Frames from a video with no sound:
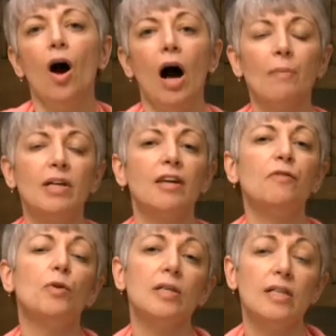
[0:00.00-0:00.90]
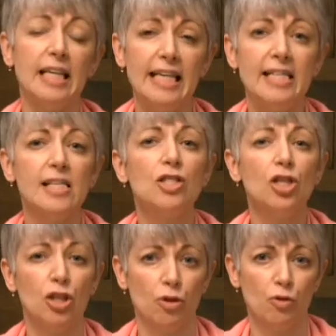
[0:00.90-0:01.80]
I'm going to give you an
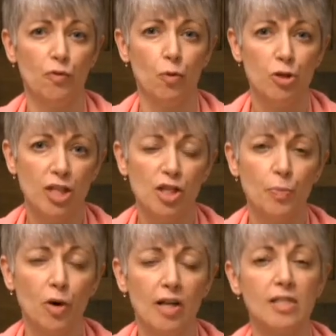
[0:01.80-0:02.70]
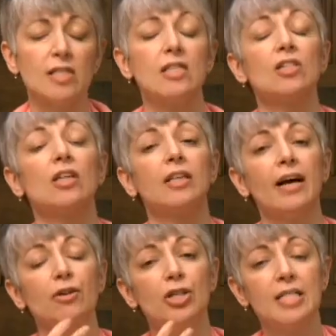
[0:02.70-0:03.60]
easy-to-use four-stage process that's going to
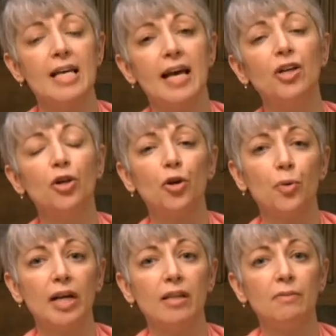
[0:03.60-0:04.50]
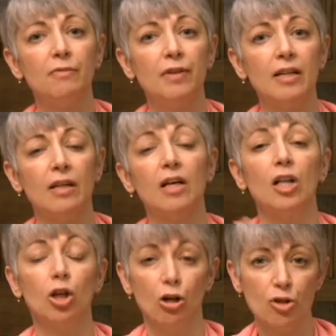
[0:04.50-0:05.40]
allow you to take your curriculum vitae, a
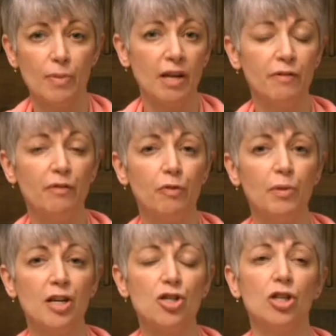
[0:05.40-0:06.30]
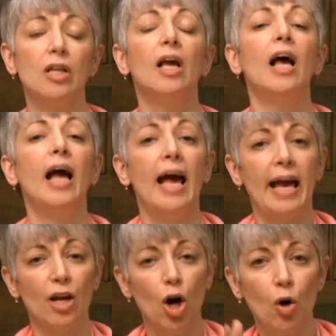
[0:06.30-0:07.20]
large amount of information,
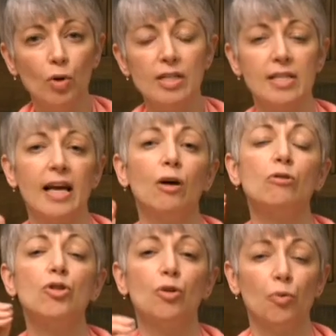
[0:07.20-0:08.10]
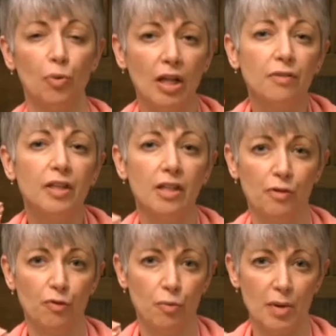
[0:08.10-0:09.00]
and hone it down to the relevant
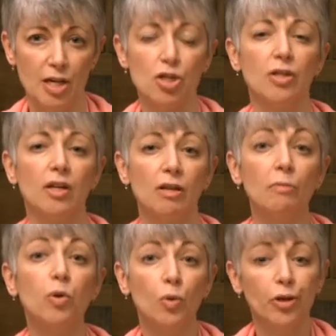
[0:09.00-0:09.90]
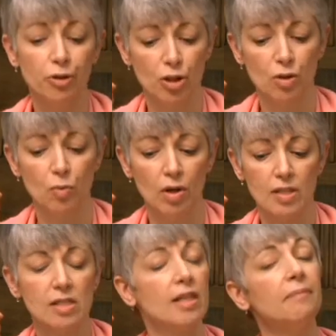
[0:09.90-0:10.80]
information that an employer is going to want
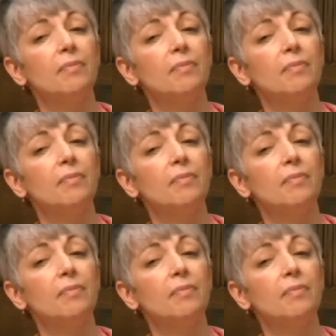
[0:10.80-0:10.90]
to see.